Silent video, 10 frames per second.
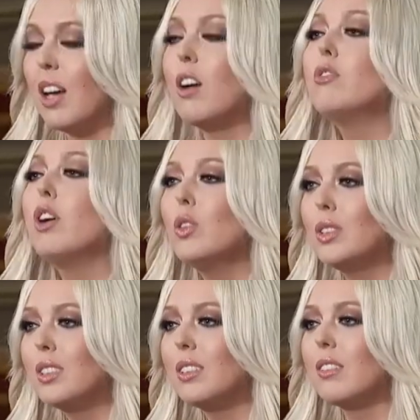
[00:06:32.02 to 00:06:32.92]
A
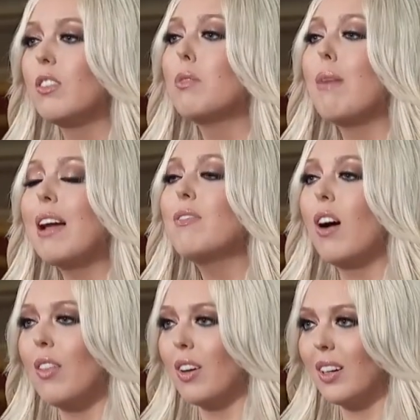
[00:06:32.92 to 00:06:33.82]
vote for my
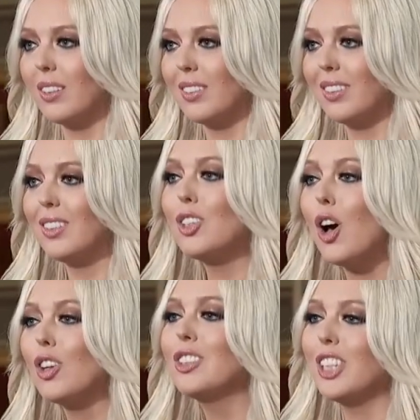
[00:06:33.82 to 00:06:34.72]
father,
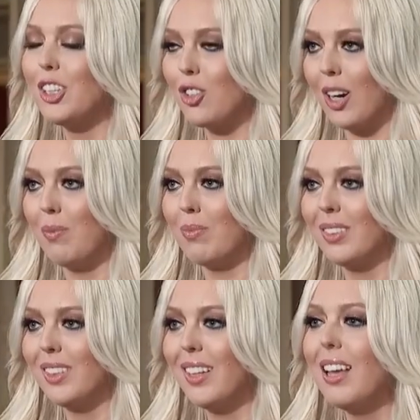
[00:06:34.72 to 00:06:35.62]
Donald J. Trump,
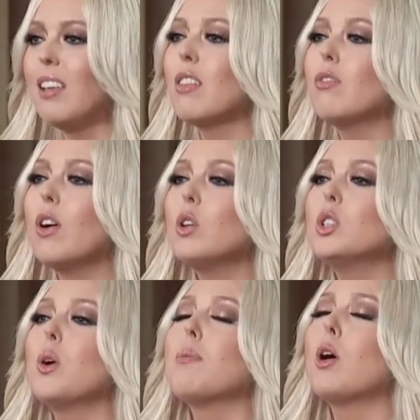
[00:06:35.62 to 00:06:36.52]
is a vote
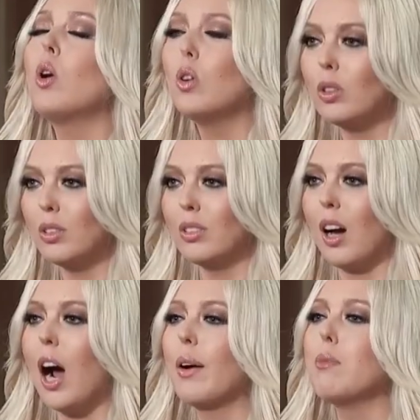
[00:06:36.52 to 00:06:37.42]
to uphold
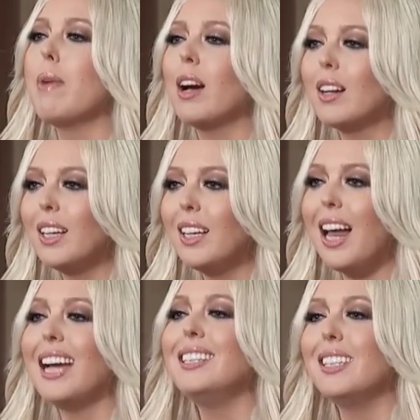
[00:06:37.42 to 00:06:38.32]
our American
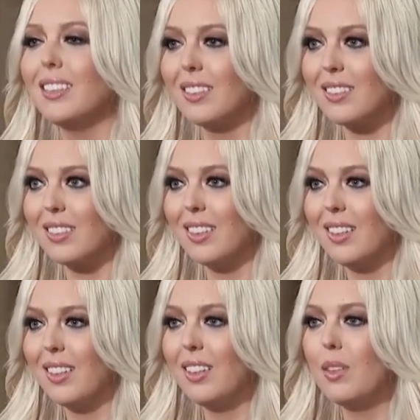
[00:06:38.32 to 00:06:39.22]
ideals.
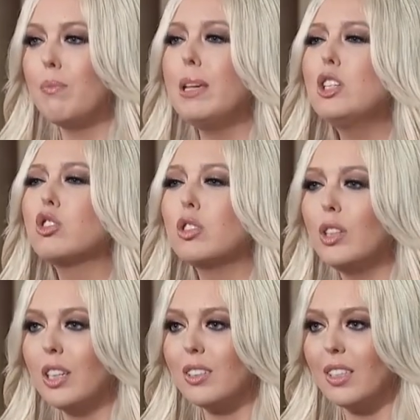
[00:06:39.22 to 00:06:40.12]
Be true
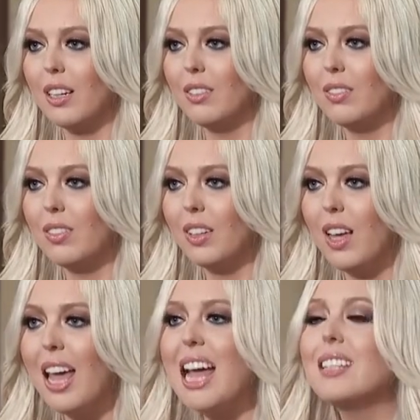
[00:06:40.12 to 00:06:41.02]
to yourself
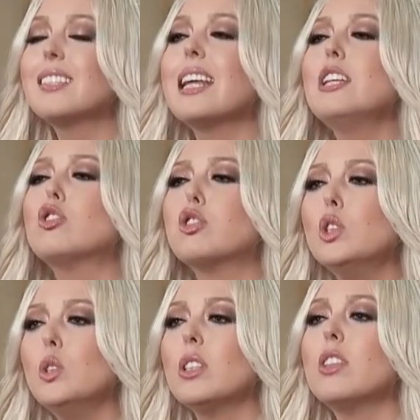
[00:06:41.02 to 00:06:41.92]
and stay
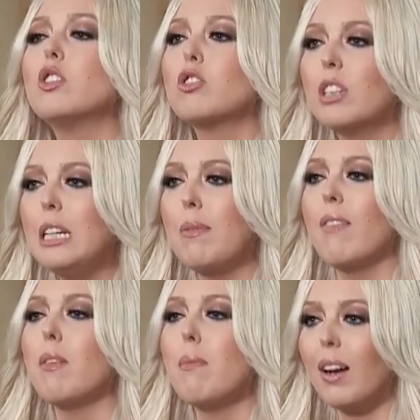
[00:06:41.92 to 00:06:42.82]
true to the dream
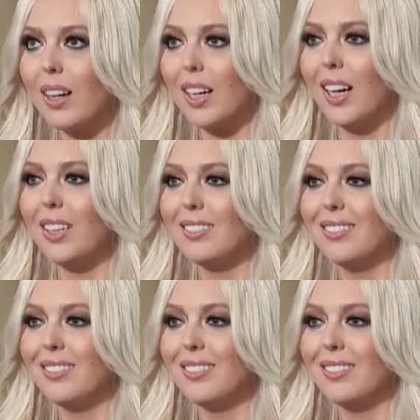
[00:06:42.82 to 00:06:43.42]
of America.